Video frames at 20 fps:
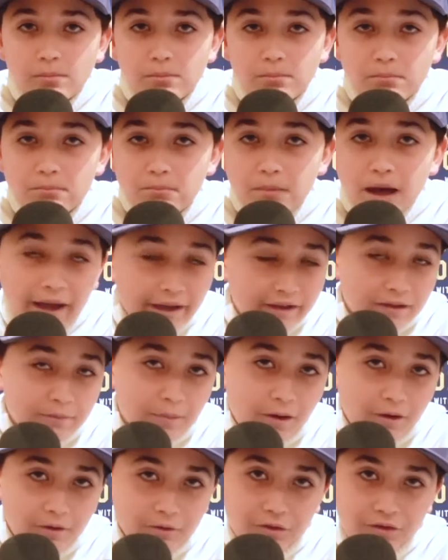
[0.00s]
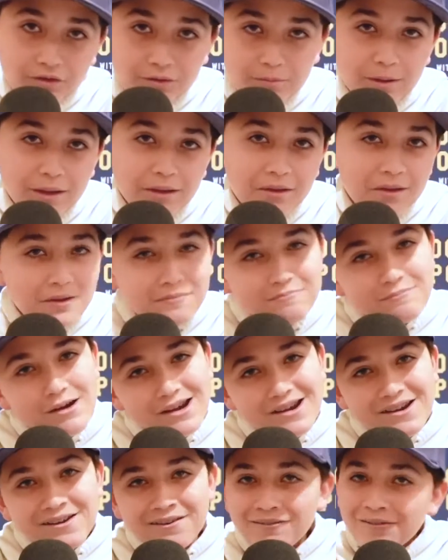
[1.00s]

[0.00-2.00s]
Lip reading: mind-boggling to me. But